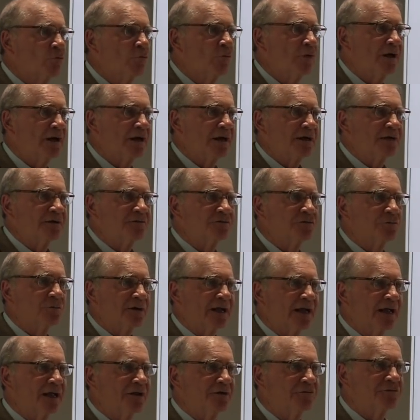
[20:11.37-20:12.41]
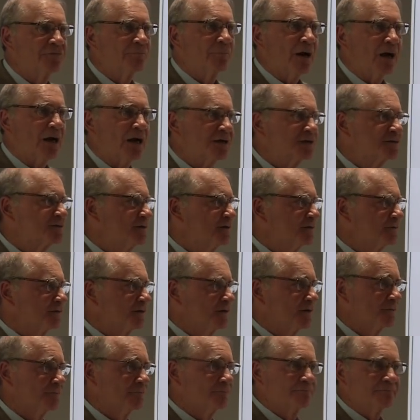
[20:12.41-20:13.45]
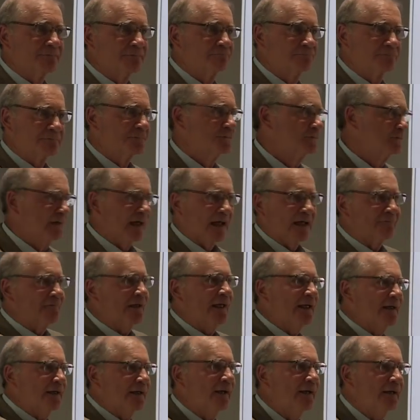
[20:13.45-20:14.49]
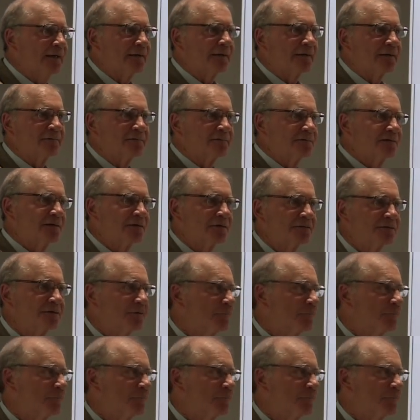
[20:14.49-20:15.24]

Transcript: away to an edge box that's going to have AI in it and tell